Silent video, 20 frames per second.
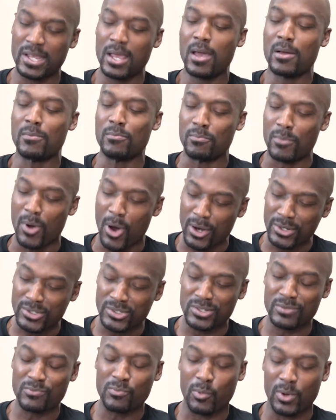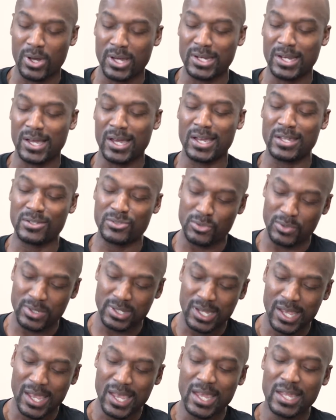Marching 100.
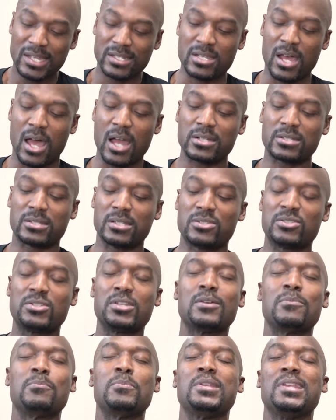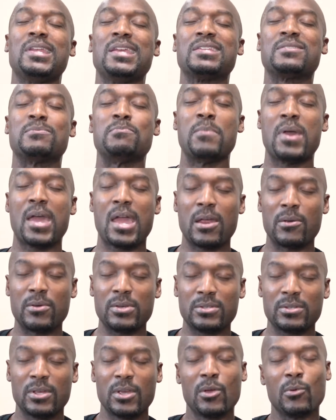Dr. Chipman is
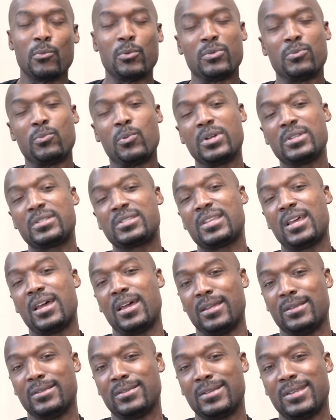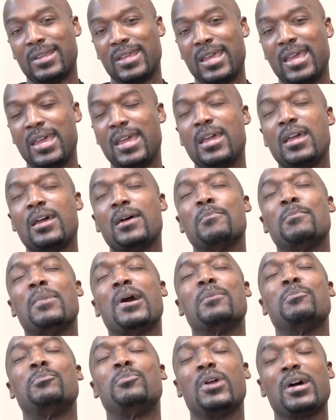married with one son. My
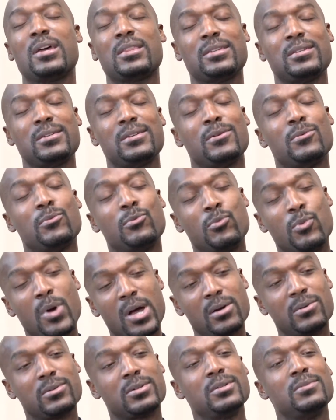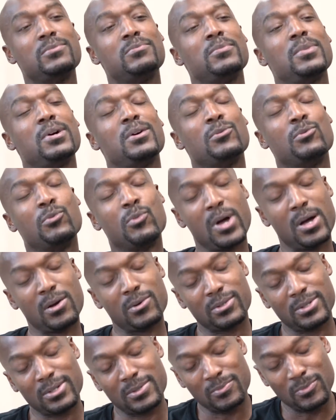brother, welcome,
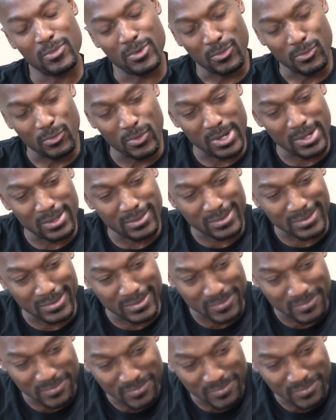welcome, welcome.